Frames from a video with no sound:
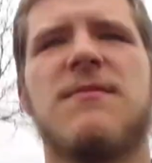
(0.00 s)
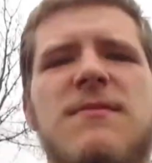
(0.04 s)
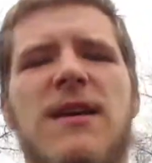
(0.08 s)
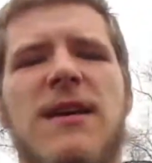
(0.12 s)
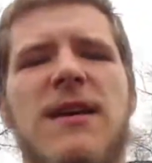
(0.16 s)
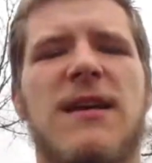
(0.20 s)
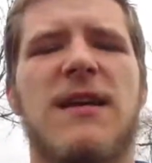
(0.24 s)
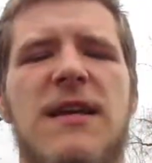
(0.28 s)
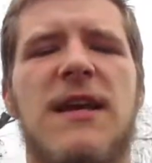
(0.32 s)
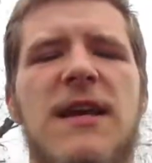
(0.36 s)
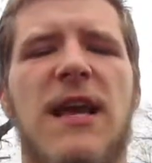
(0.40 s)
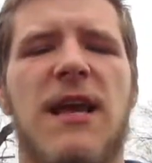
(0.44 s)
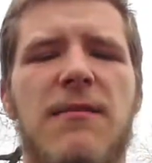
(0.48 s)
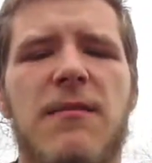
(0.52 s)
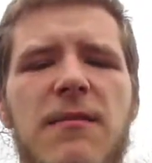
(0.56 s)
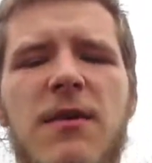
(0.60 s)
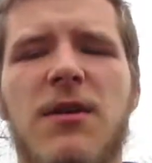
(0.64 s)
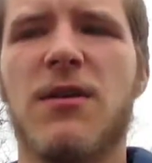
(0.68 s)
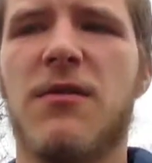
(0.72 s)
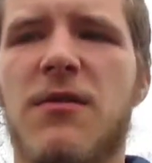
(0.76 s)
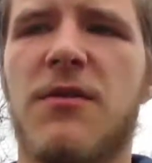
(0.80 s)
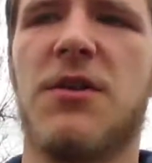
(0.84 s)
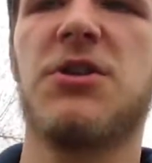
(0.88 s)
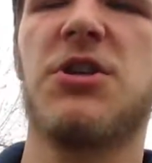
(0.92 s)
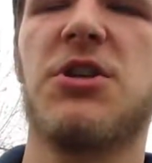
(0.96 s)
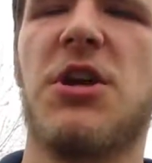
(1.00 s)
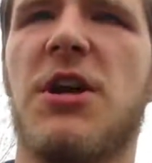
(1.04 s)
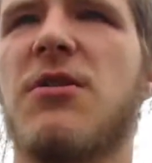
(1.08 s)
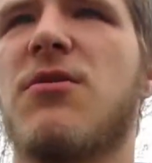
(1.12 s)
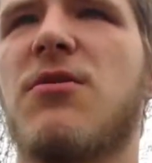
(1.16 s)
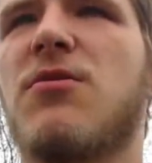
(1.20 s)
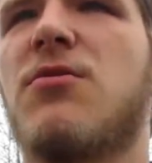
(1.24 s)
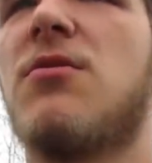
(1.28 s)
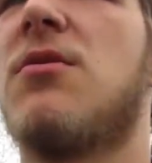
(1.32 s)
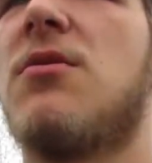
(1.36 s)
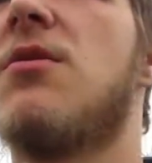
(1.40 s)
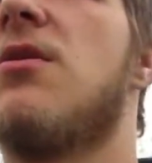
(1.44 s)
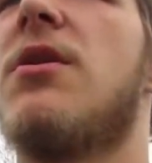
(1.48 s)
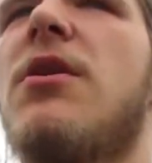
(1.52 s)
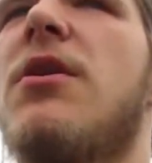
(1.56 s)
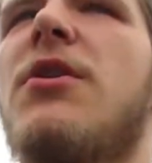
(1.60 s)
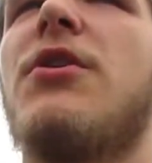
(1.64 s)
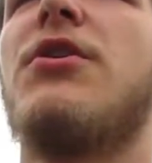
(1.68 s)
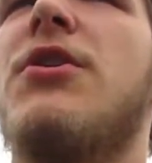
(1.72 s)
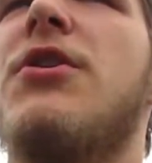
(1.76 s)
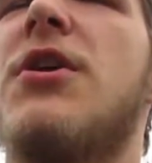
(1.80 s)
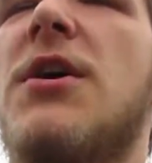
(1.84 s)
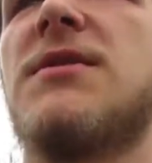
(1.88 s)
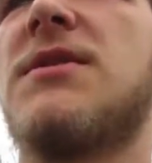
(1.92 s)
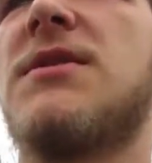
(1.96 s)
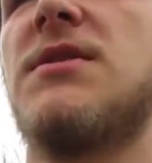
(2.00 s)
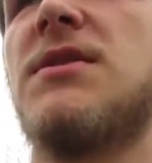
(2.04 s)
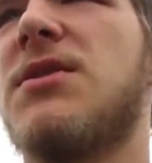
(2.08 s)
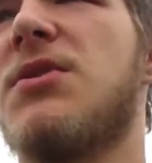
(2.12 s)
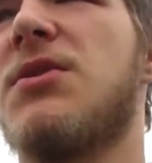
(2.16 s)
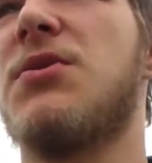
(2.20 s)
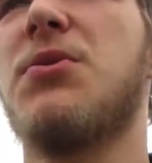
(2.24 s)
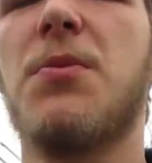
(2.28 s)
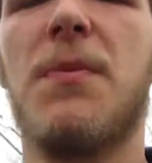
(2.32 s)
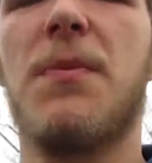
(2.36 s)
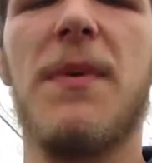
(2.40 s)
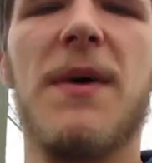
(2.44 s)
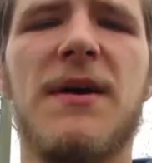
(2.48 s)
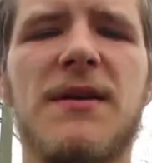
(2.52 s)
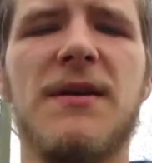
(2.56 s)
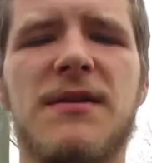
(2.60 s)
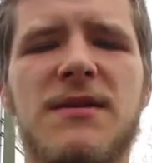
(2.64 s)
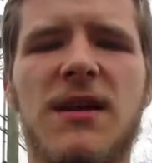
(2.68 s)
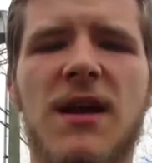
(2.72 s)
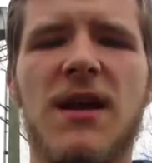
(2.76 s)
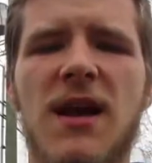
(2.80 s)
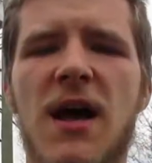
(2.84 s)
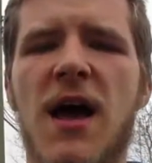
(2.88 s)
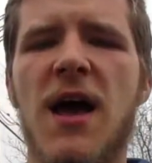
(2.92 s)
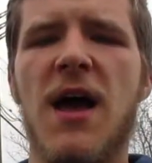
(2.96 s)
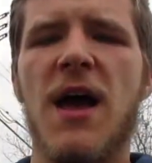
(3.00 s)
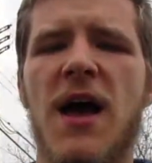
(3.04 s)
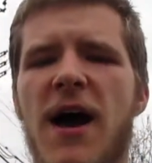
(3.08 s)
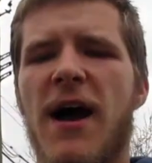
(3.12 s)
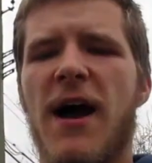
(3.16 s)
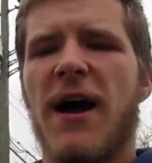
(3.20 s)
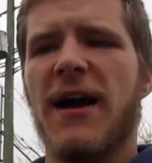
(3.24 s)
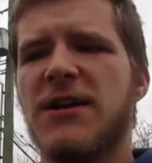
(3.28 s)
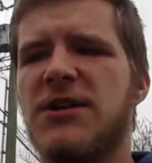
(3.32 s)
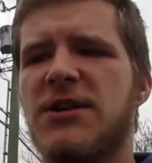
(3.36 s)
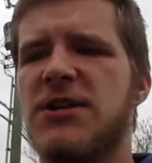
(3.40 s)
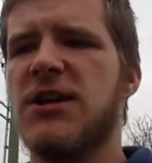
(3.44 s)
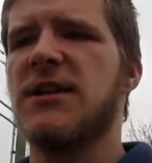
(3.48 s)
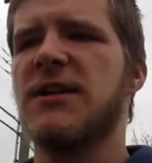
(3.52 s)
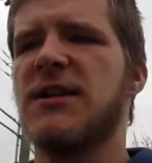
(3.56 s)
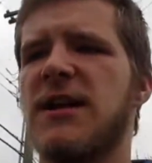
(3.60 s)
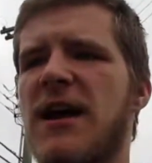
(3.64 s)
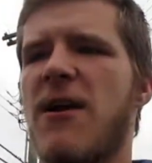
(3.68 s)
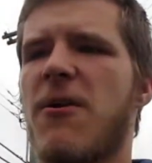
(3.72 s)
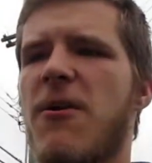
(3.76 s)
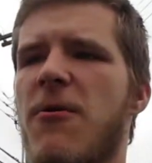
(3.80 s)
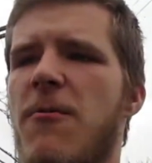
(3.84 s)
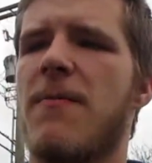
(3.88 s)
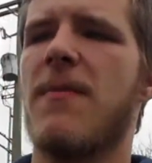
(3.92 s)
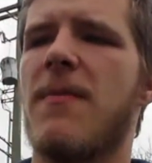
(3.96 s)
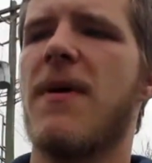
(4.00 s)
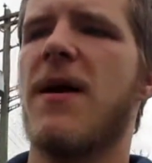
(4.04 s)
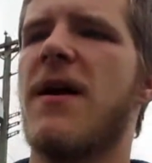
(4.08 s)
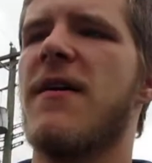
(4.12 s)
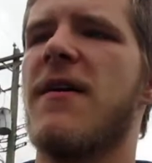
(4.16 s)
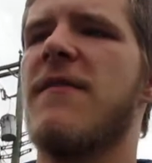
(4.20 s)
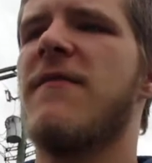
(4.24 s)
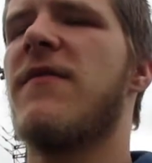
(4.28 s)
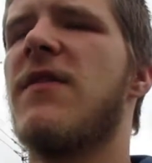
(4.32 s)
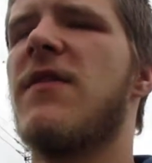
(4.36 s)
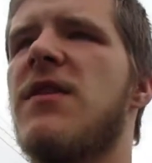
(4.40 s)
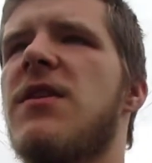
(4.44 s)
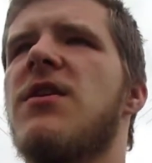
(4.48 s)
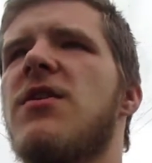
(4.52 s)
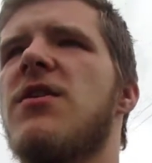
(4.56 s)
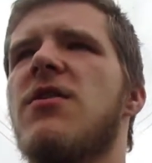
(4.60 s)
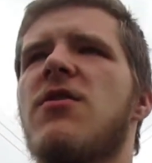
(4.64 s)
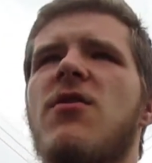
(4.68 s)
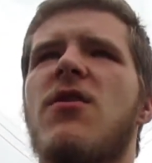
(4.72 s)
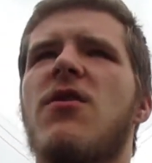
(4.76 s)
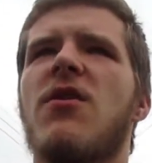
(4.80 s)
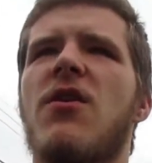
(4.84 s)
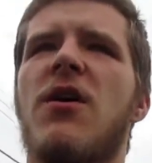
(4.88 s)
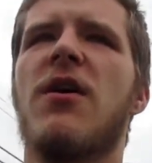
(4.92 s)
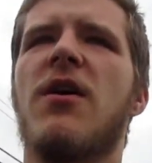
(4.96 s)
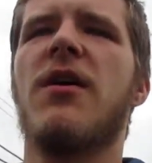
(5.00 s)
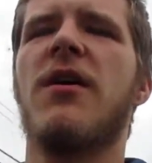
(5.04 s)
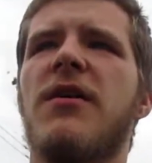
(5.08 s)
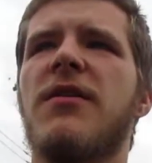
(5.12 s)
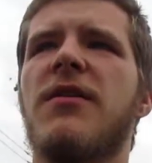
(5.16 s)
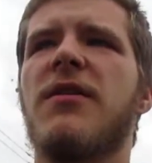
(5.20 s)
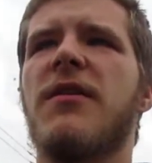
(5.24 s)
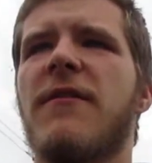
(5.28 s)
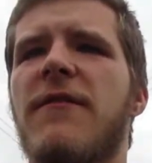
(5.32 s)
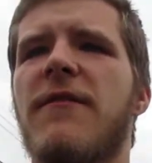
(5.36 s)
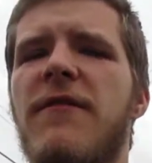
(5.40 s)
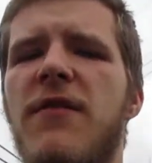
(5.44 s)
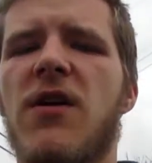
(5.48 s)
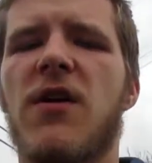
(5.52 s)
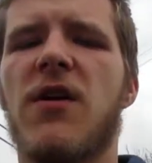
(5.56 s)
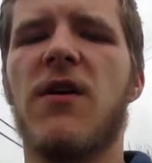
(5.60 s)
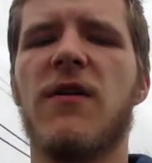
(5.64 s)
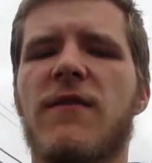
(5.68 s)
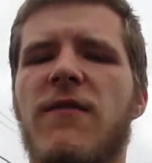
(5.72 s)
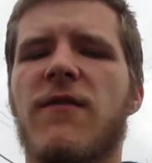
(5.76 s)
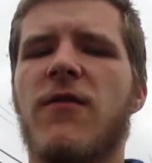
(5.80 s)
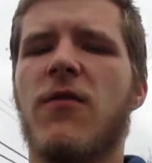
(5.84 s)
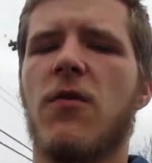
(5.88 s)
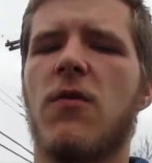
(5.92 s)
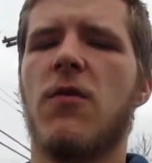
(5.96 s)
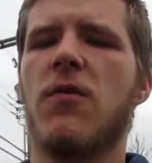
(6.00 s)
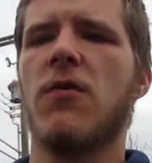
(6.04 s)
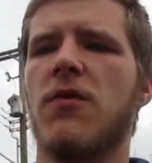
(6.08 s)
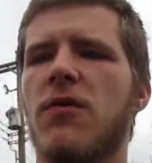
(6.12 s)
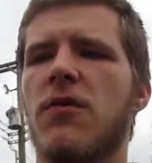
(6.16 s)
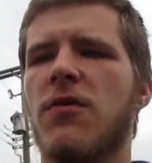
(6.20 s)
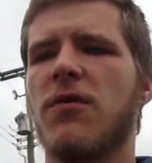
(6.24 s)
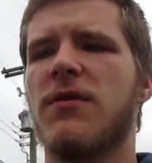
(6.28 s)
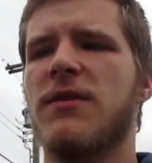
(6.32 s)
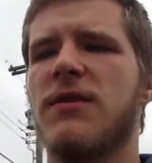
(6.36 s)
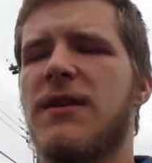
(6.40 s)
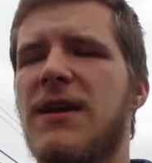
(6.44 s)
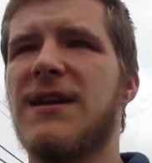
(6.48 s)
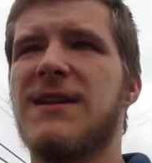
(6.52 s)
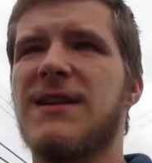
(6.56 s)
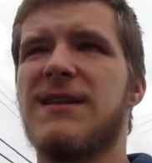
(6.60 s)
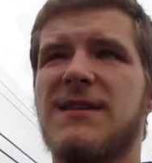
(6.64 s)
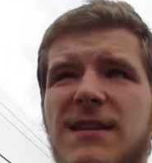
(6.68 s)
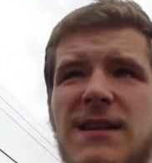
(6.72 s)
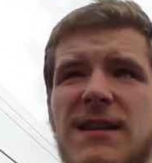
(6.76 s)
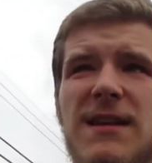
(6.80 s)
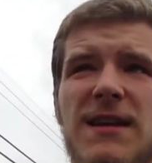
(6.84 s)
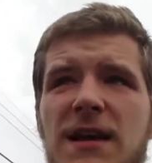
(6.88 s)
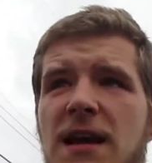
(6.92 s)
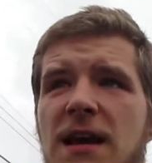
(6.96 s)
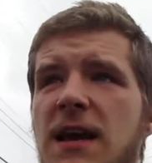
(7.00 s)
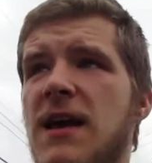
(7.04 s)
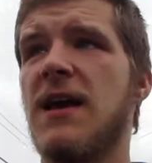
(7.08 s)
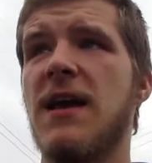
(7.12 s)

like gaming on the channel doesn't do the best. I checked out my video on the vlog for Tennessee.